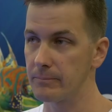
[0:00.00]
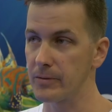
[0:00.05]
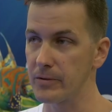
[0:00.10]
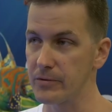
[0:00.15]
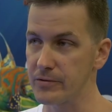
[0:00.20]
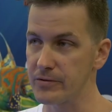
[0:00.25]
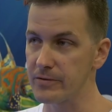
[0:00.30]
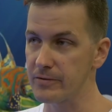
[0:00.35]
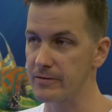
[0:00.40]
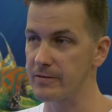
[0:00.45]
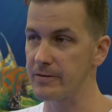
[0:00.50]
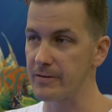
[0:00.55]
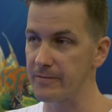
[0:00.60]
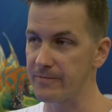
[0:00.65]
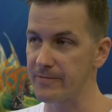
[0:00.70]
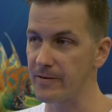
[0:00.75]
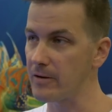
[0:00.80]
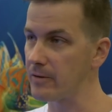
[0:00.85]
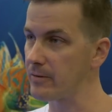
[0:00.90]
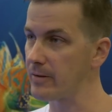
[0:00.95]
Bluetooth to your
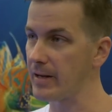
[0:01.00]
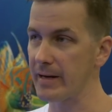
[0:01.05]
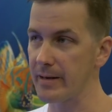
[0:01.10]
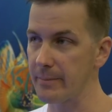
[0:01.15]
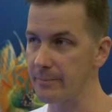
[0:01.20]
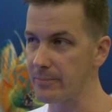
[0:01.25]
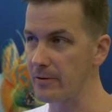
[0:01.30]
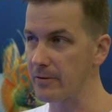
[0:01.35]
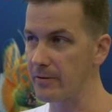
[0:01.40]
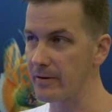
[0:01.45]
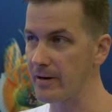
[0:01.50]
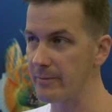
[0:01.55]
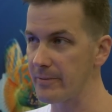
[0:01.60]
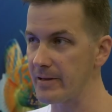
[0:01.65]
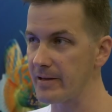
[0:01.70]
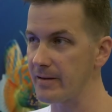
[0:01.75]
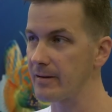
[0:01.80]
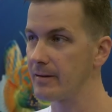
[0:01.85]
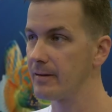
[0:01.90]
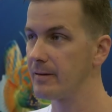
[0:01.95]
phone, I can program
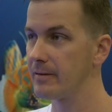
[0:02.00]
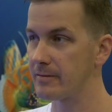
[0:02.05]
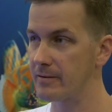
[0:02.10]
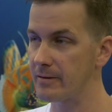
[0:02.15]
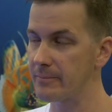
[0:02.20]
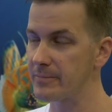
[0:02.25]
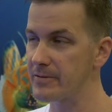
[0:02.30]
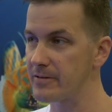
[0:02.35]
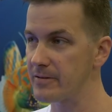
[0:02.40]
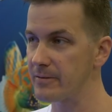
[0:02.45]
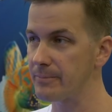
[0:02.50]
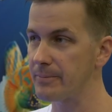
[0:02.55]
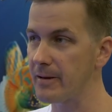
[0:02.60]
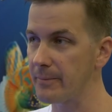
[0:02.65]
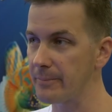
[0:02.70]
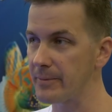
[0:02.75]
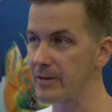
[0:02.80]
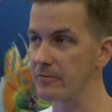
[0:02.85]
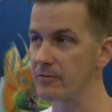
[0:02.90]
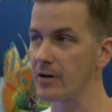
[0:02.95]
it, dump it to the
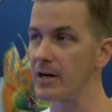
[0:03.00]
pump, and it